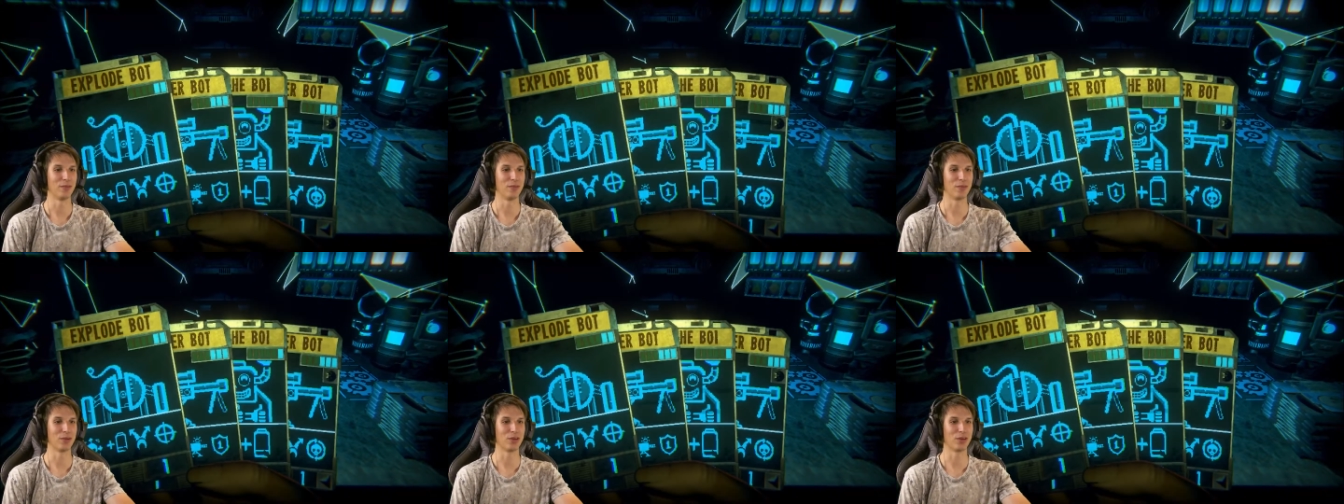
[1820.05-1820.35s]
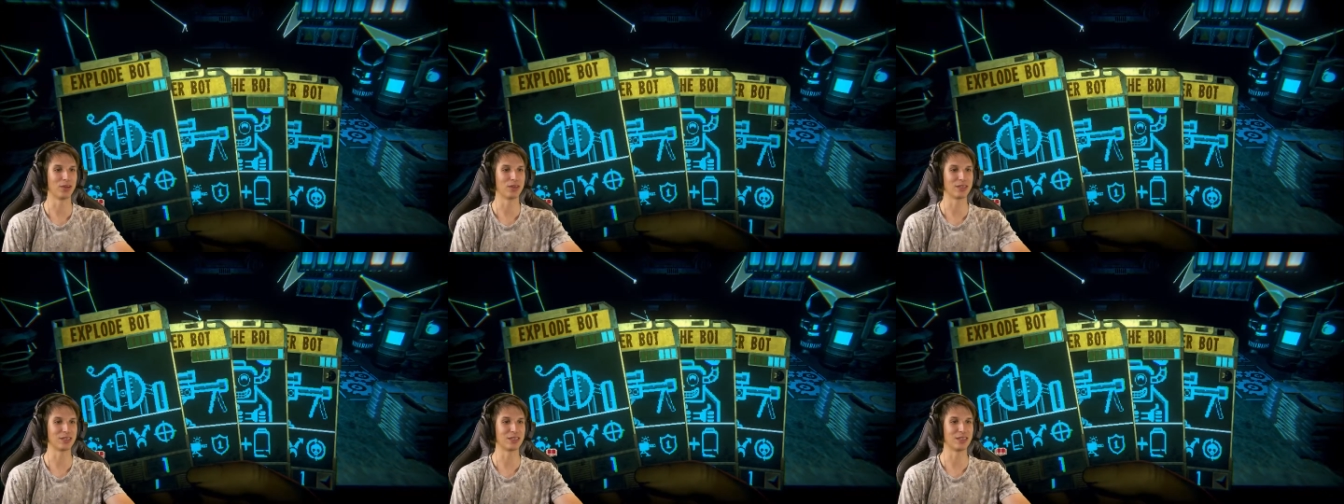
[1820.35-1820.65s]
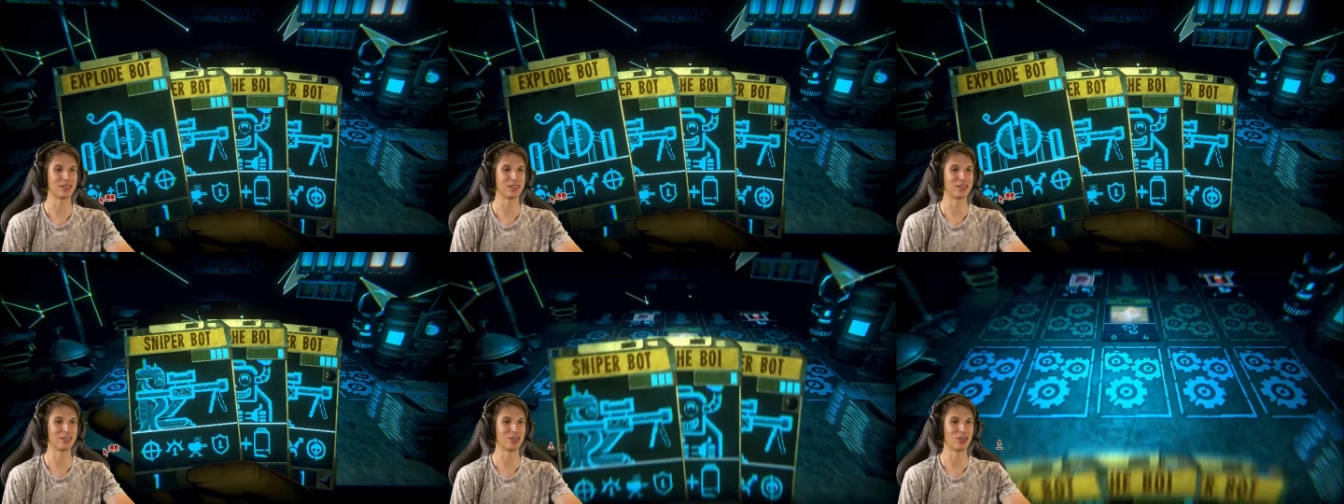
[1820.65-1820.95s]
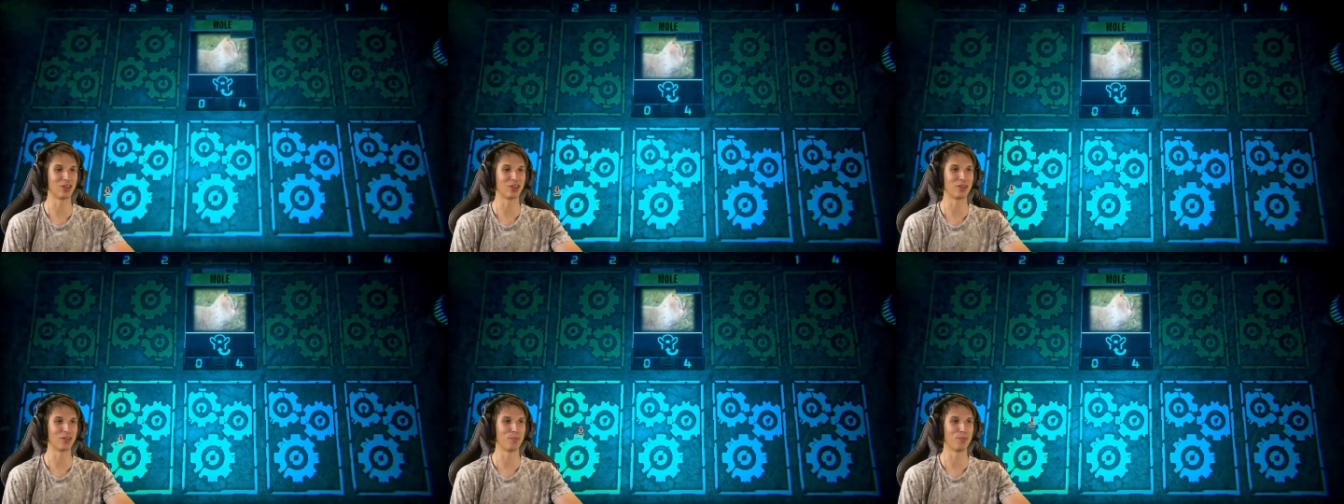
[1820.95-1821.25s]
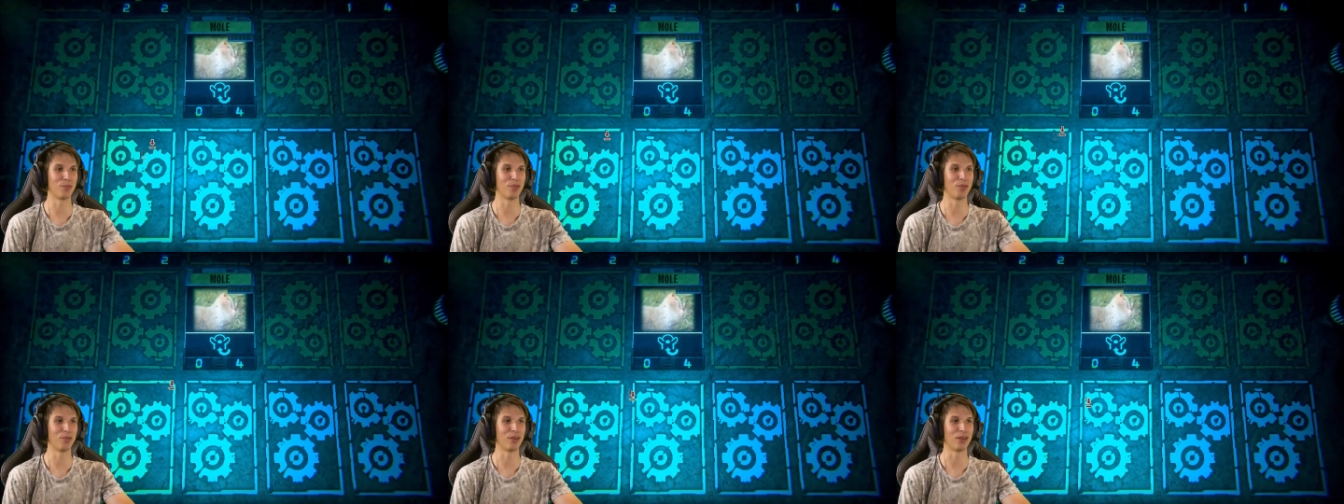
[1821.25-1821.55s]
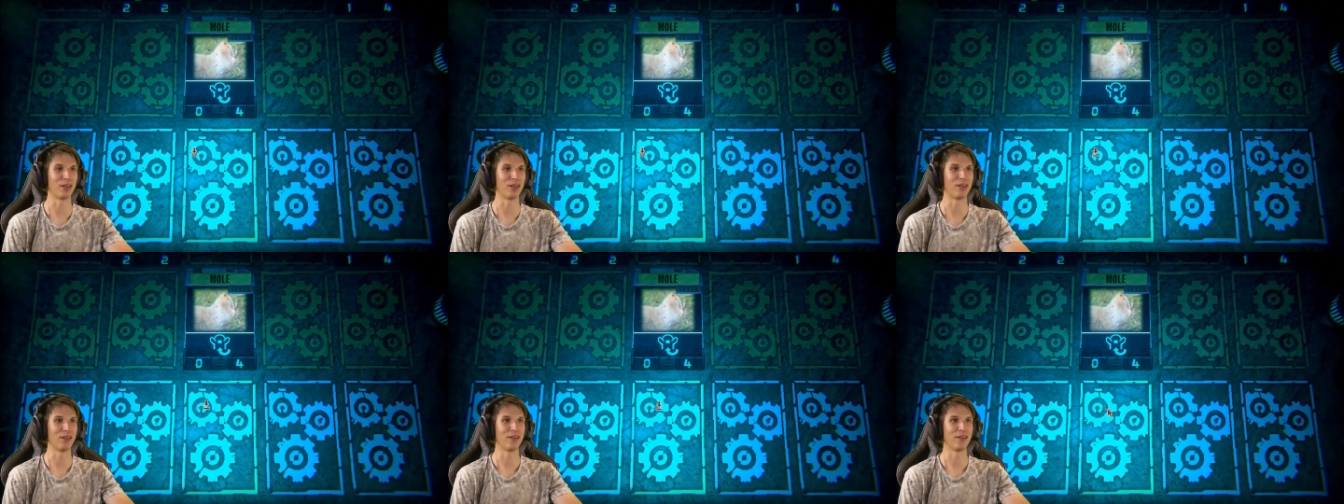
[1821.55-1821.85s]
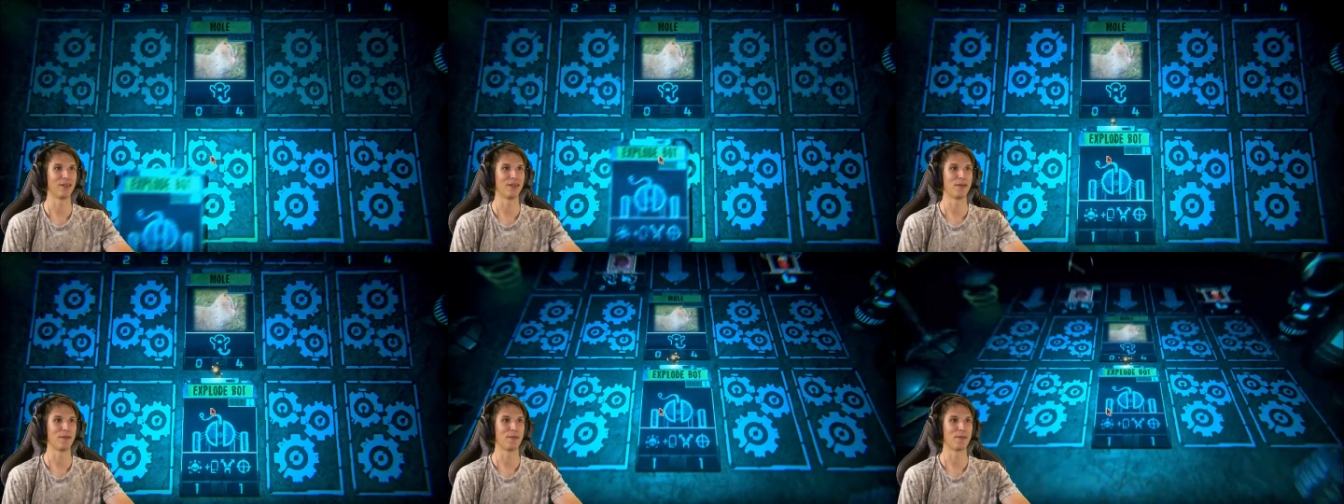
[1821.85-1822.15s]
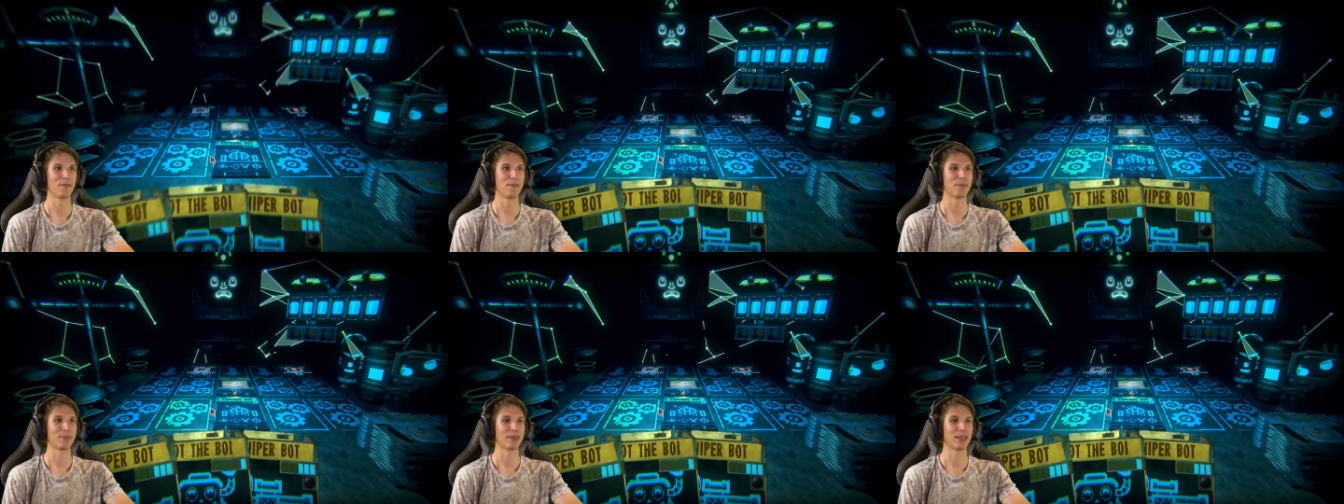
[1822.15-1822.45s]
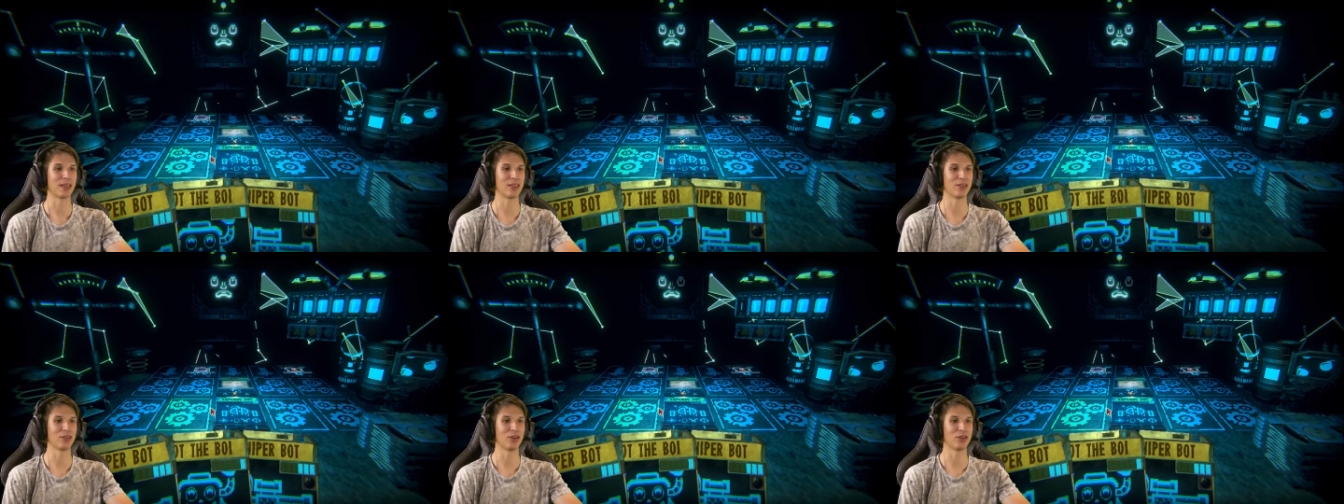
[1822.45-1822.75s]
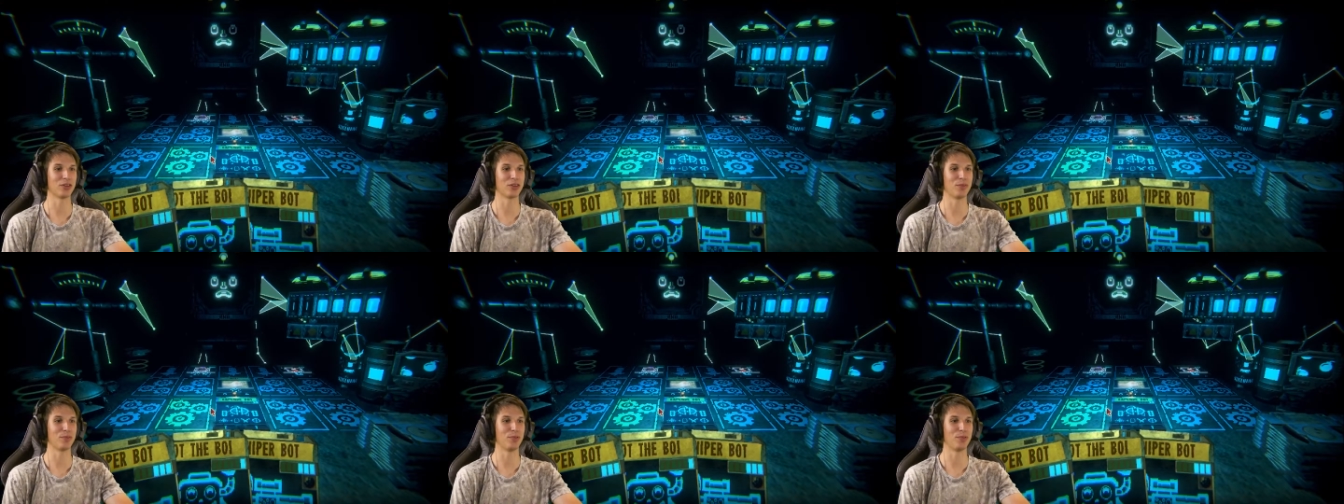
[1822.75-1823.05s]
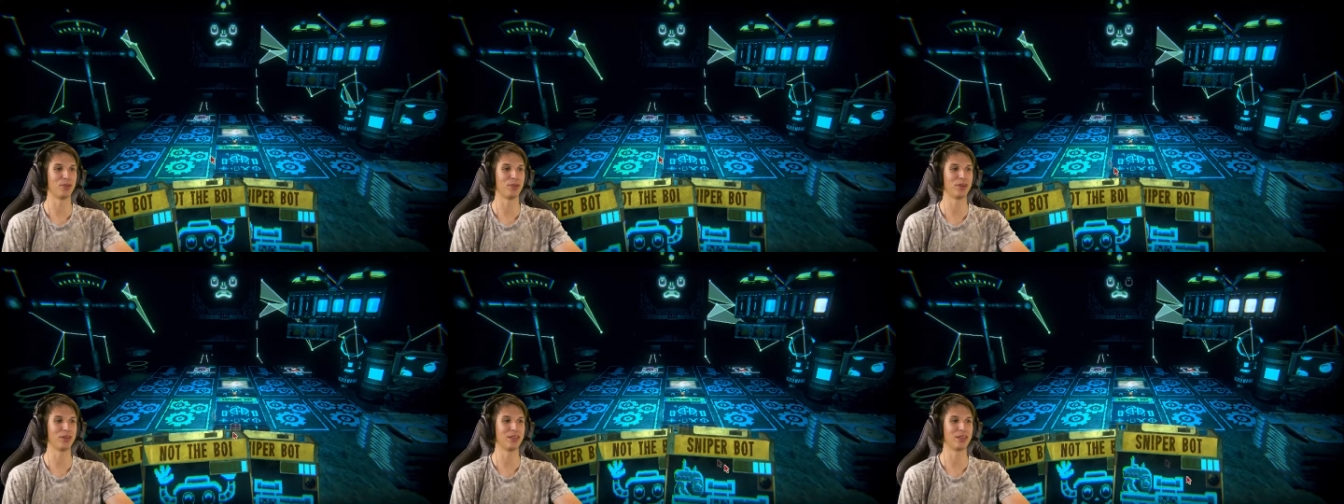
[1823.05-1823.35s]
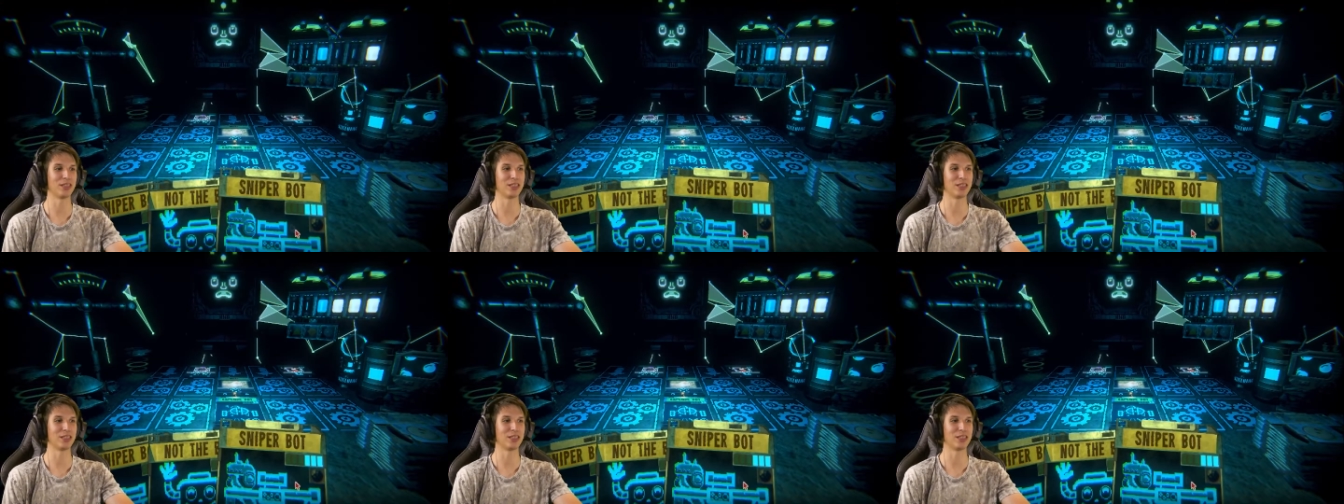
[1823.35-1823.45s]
Because it's not the boy. And not the boy